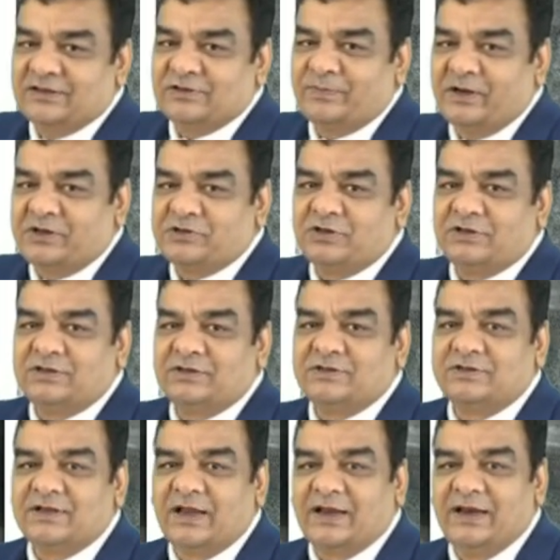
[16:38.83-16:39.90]
picture, this
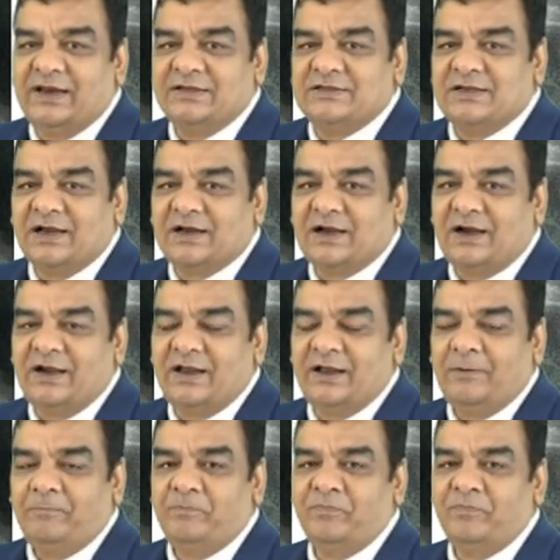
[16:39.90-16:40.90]
is ecclesia cardia,